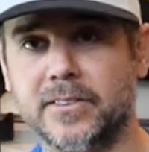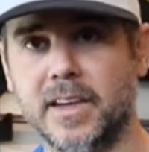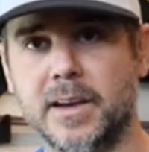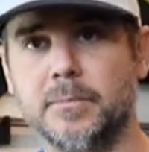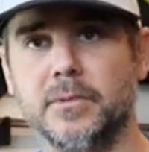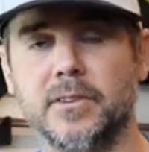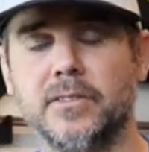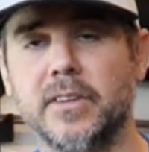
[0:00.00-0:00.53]

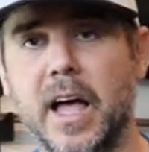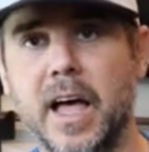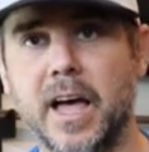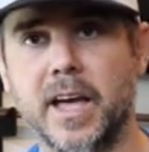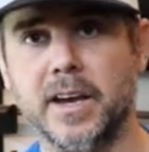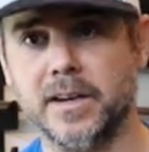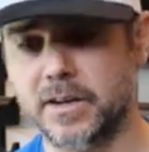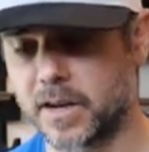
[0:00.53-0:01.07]
same
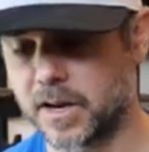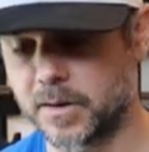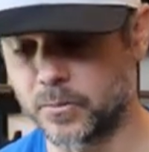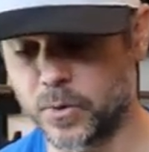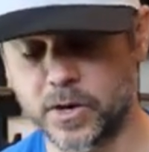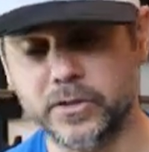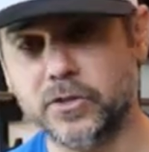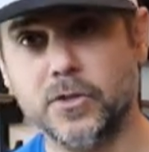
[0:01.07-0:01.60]
design
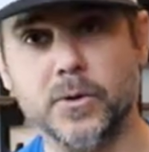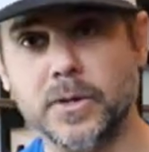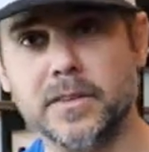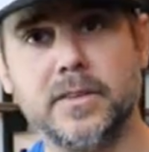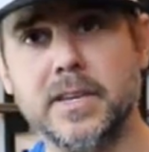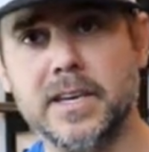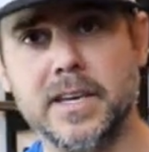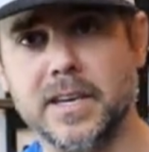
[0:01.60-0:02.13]
to a
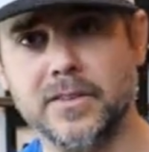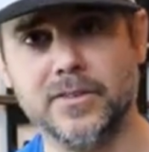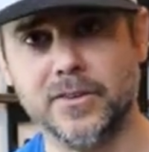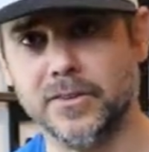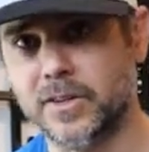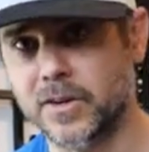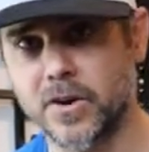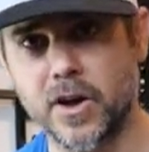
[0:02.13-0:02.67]
T.
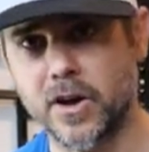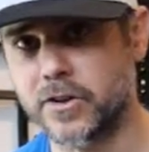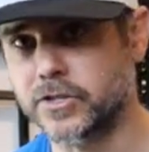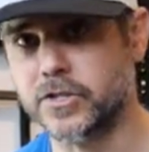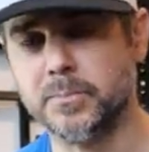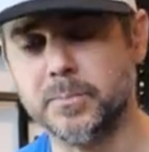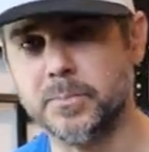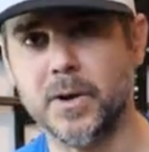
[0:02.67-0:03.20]
So they're all
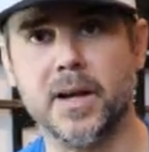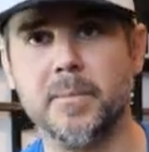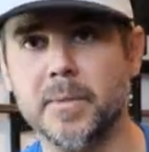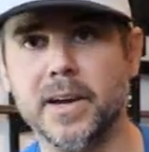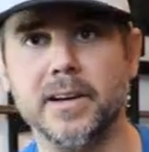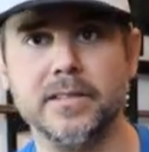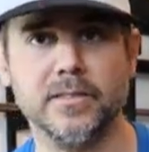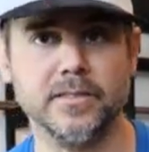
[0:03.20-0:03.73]
just probably
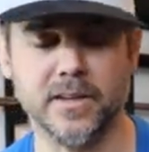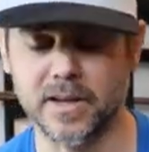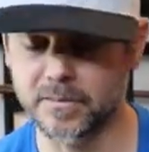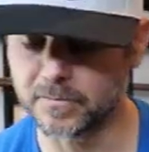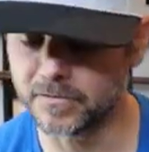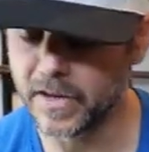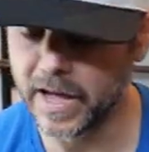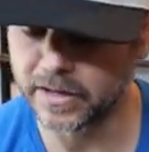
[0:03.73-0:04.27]
made in the
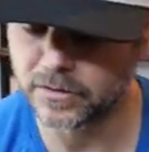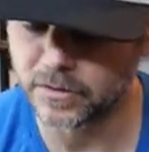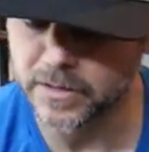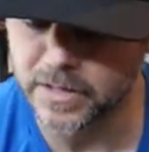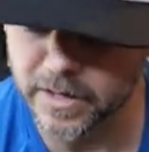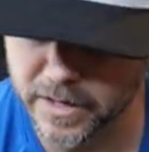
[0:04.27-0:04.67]
same factory